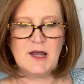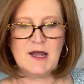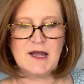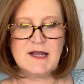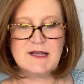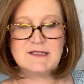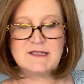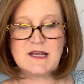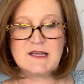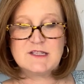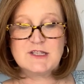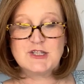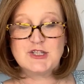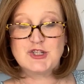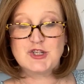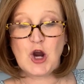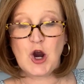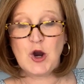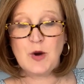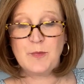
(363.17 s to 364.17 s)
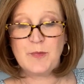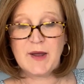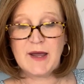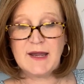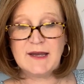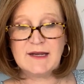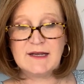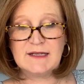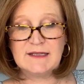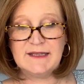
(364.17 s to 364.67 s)
It's a sharp
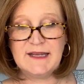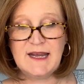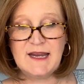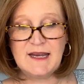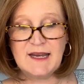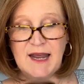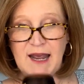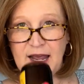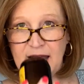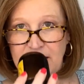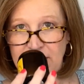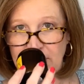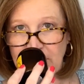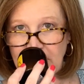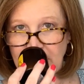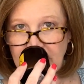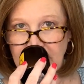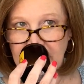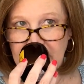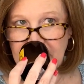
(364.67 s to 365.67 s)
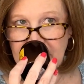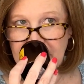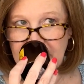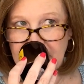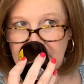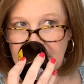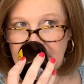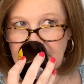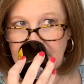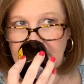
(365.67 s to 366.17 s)
and clean candle.
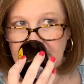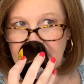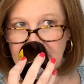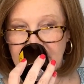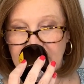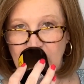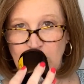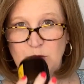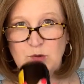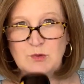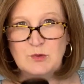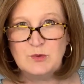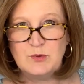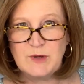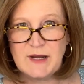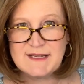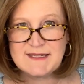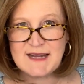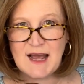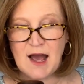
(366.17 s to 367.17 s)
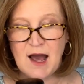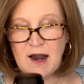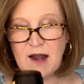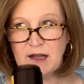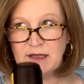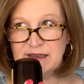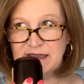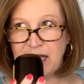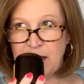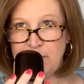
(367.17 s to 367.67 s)
Ooh, it's got a
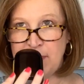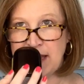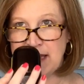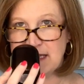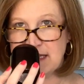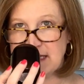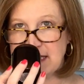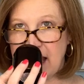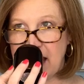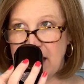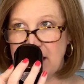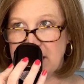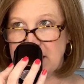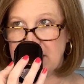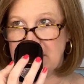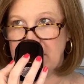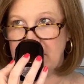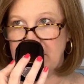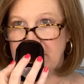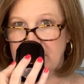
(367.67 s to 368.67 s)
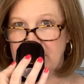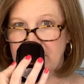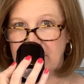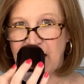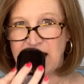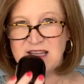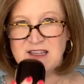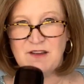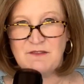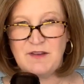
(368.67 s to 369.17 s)
lemon scent.
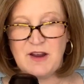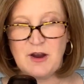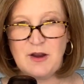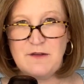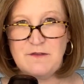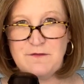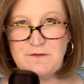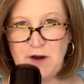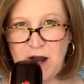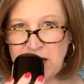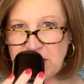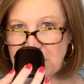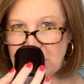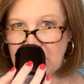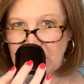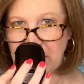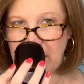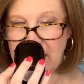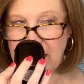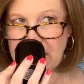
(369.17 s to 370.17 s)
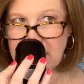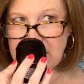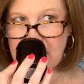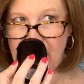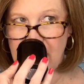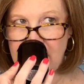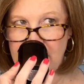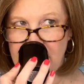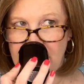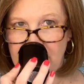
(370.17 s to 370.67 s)
It's a very fresh, clean
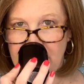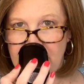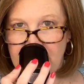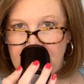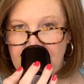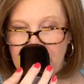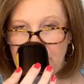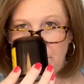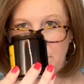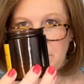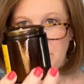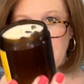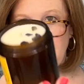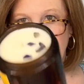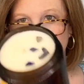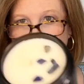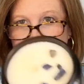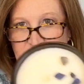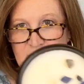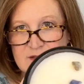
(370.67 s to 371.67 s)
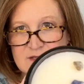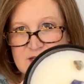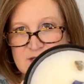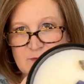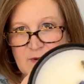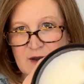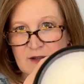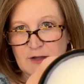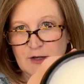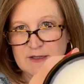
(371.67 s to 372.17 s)
scent. This is
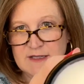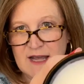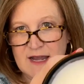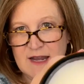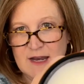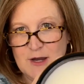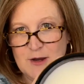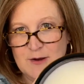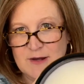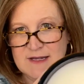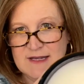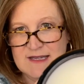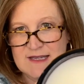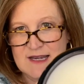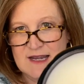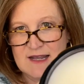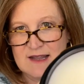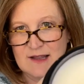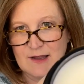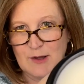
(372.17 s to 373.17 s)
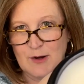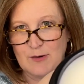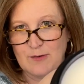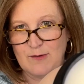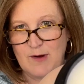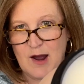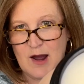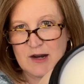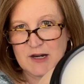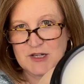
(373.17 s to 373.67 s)
what it looks like, and you can see the little
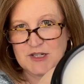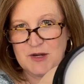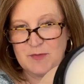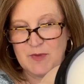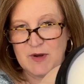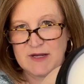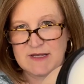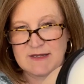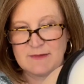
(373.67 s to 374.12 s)
rock she put.